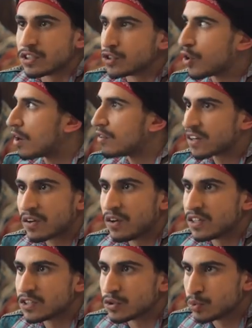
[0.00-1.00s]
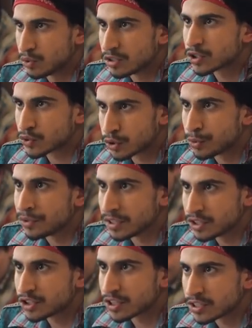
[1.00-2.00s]
is the direct line to all that's true in
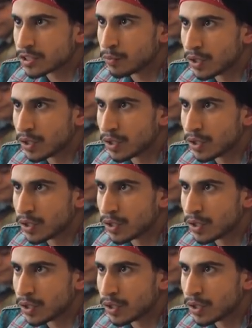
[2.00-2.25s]
this shitty